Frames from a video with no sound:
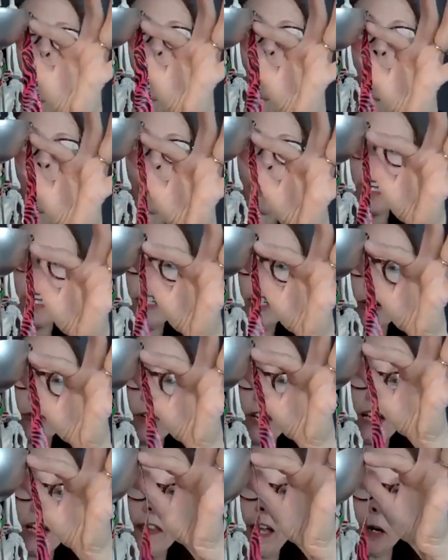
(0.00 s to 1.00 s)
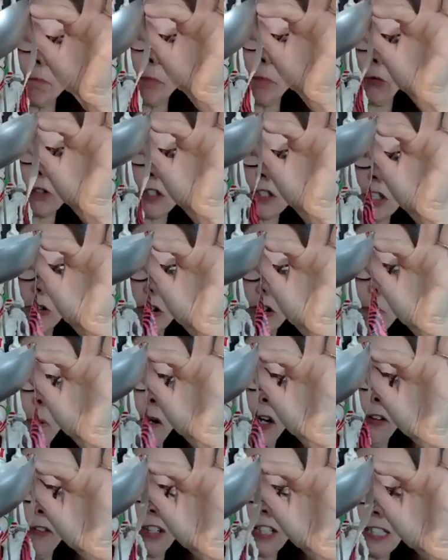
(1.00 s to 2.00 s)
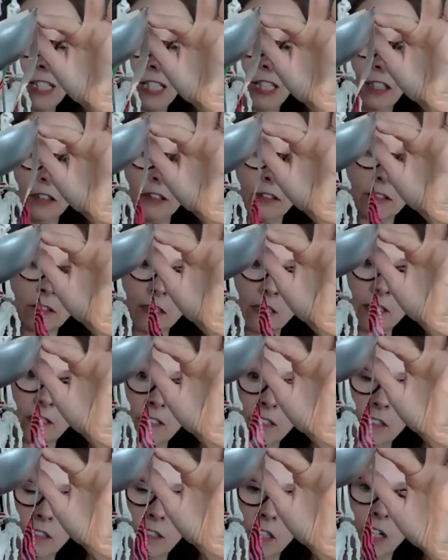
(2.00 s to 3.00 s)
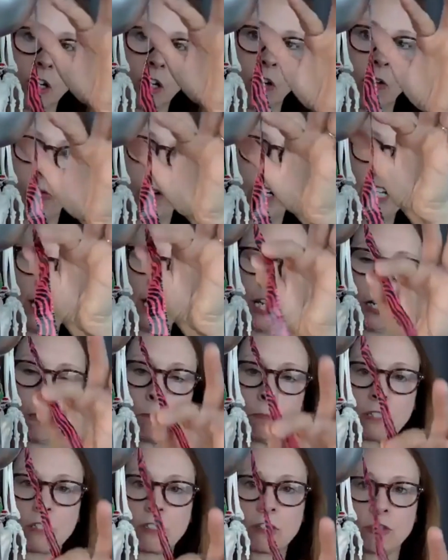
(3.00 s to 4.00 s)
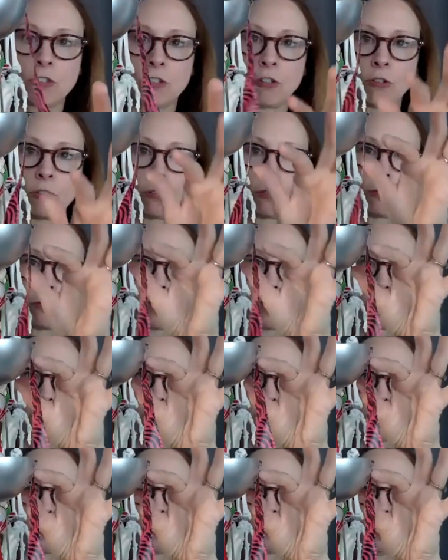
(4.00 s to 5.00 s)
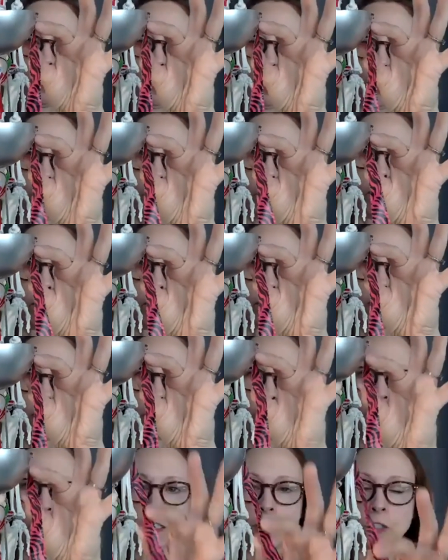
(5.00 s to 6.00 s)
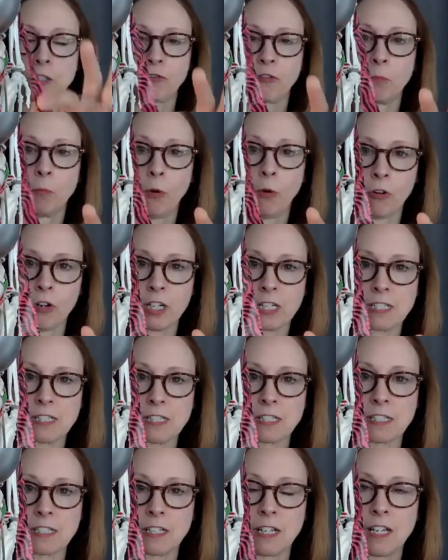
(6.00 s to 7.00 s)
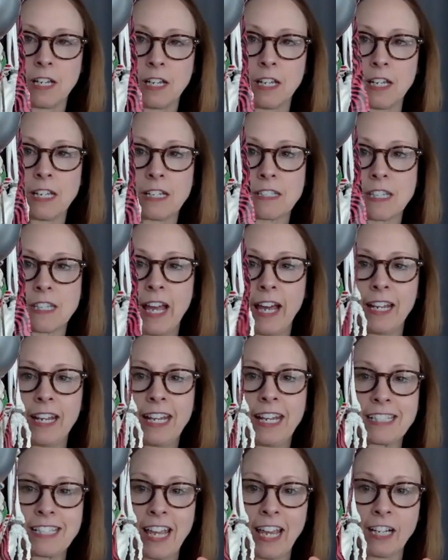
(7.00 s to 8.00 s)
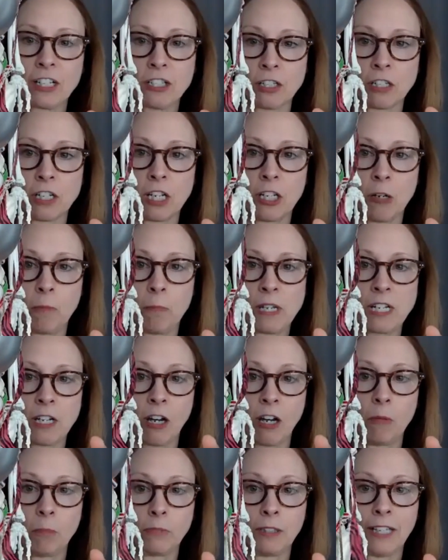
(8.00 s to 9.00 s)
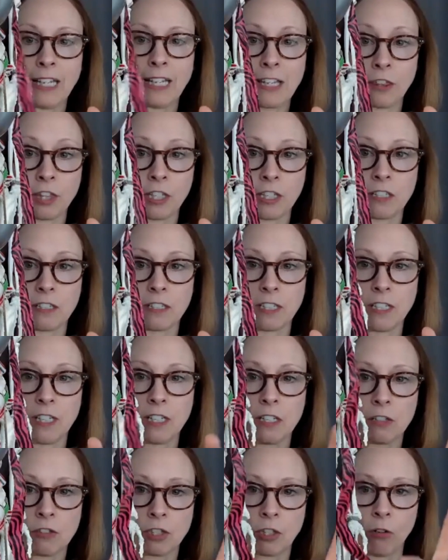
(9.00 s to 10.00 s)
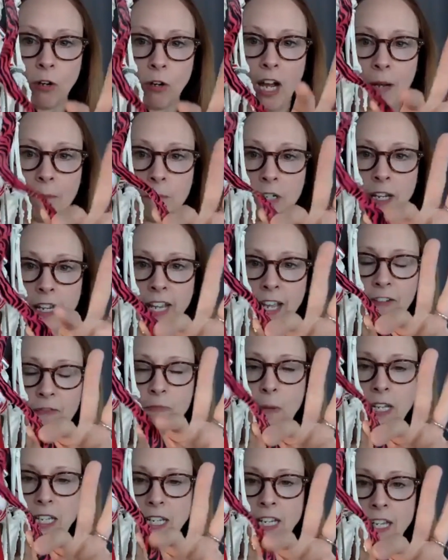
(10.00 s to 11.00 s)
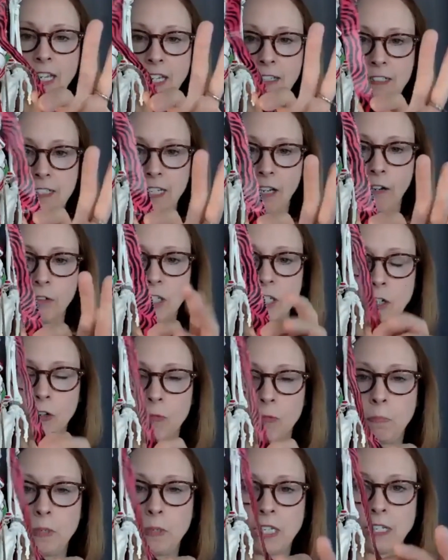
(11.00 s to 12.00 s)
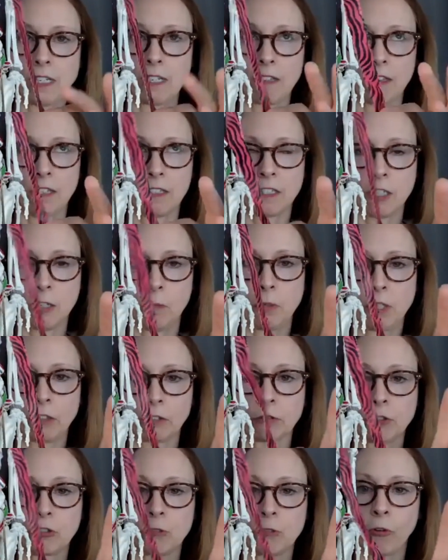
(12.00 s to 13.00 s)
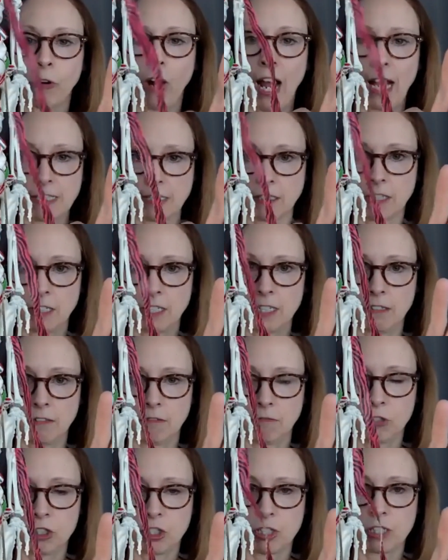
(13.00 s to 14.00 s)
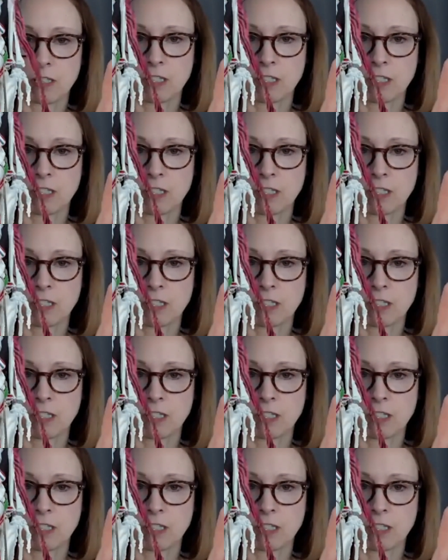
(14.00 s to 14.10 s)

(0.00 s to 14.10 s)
When you're in that posterior pelvic tilt, what happens to the rectus femoris is that it's actually going to become lengthened. So I'm going to have my hand down here be the tibial tuberosity, which is